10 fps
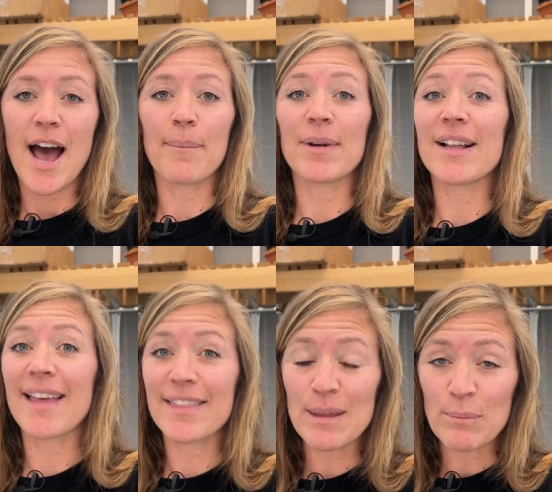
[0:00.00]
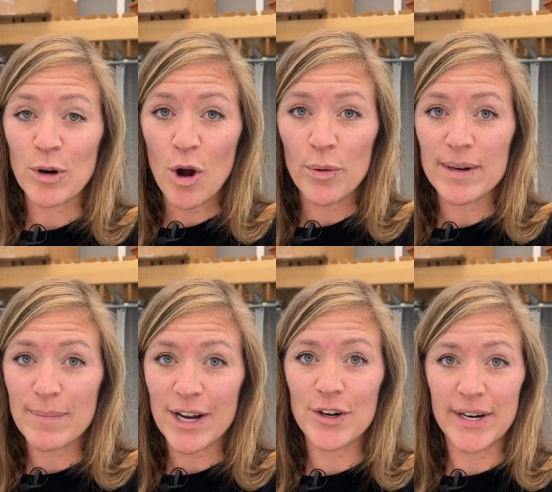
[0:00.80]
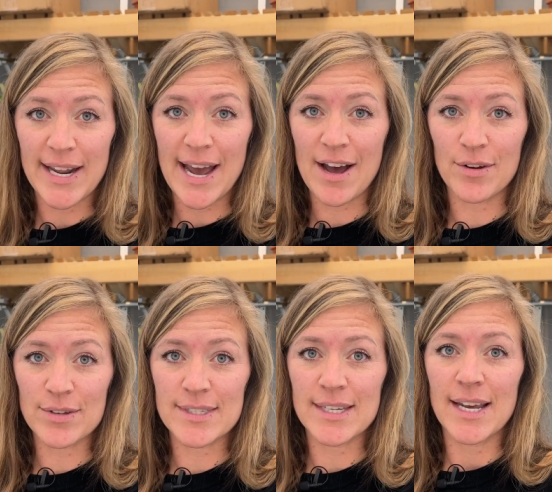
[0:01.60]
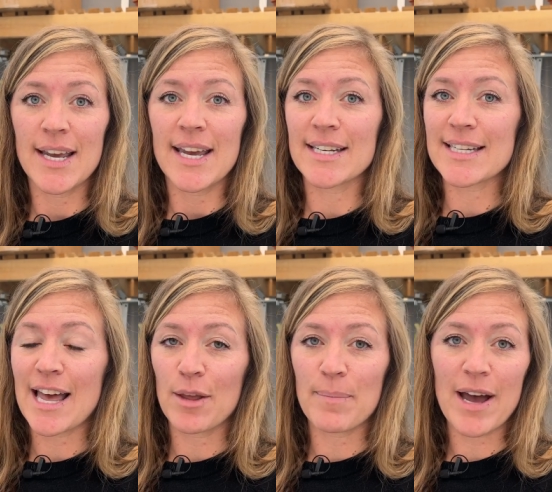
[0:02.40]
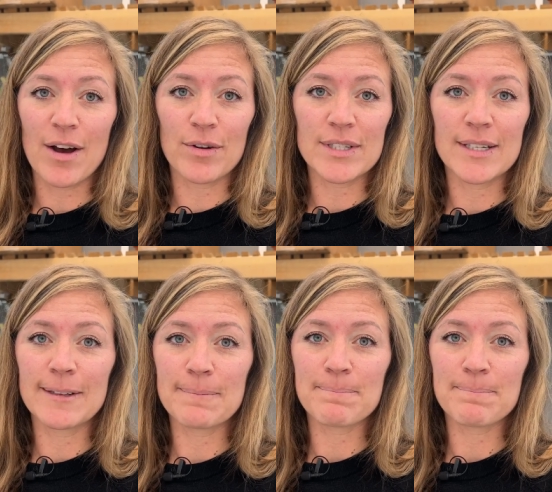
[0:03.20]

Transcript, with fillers: I'm gonna let them grow in my greenhouse until about